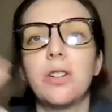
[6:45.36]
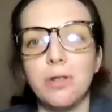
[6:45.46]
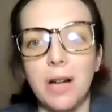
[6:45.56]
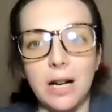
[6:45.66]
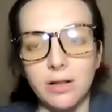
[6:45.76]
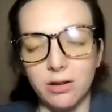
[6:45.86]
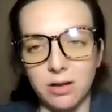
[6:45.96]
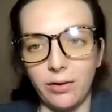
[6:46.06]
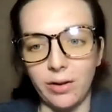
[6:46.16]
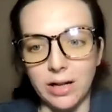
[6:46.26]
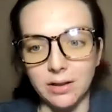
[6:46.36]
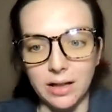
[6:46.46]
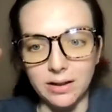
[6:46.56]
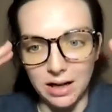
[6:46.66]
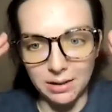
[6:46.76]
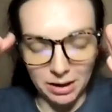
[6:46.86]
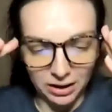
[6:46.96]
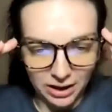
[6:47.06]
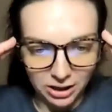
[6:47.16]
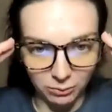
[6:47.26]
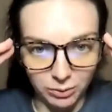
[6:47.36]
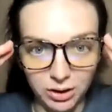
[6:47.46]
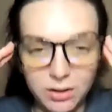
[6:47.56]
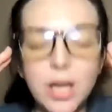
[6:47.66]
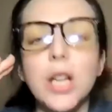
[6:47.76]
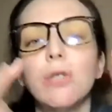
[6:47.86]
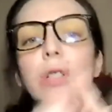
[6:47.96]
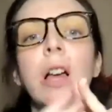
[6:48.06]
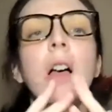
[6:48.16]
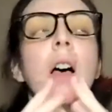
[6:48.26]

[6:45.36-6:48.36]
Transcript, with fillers: i know you got yourself on anti-anxiety medication which is huge